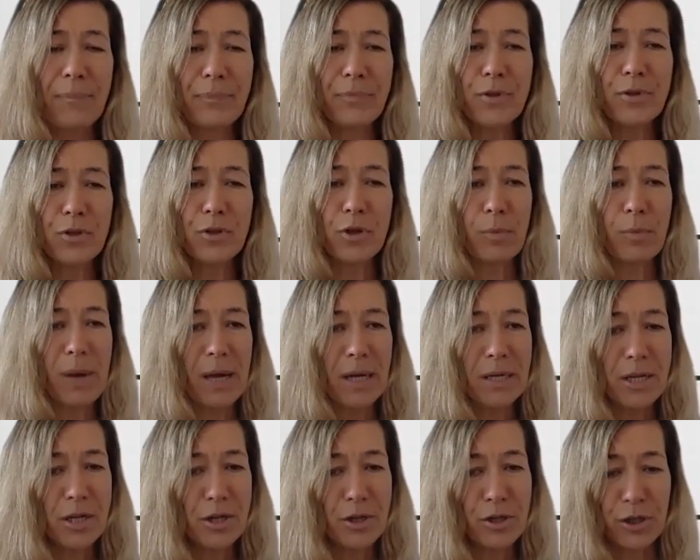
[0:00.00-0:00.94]
Two of my
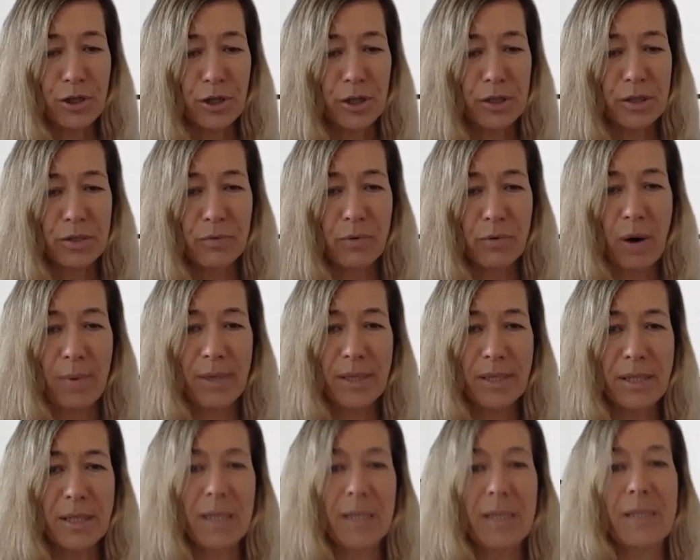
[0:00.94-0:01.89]
teachers,
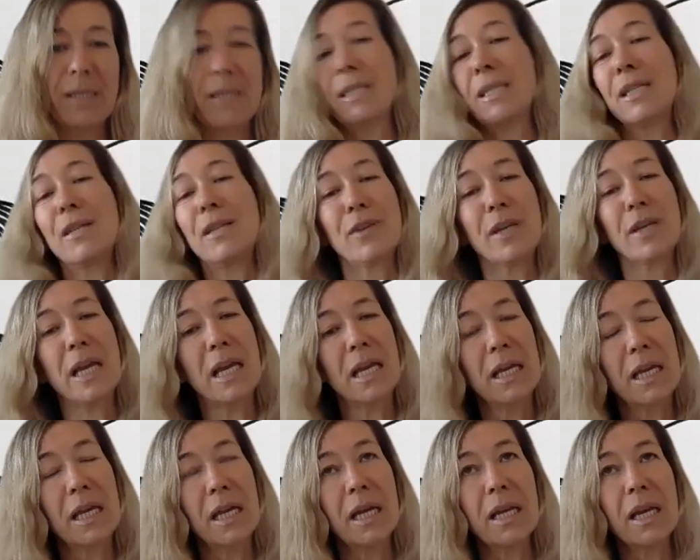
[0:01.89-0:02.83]
Robert Dills and Stephen
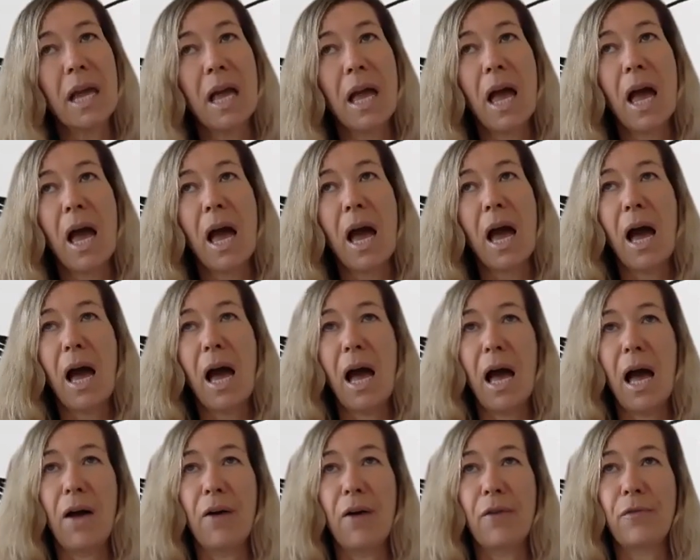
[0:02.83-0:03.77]
Gilligan,
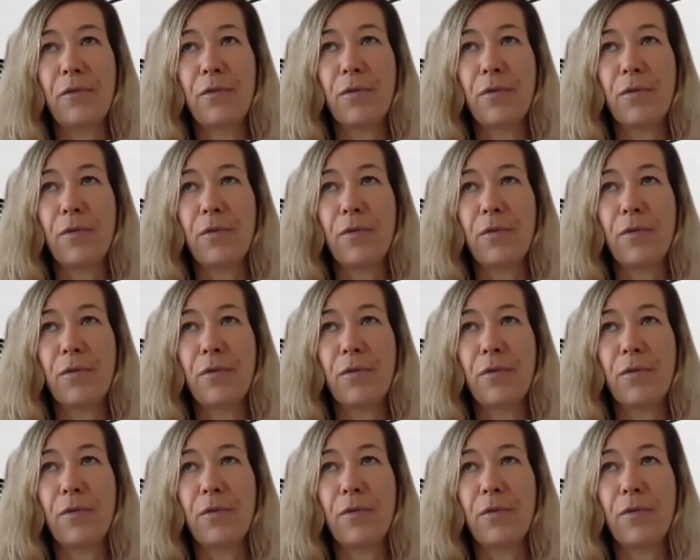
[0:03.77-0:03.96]
have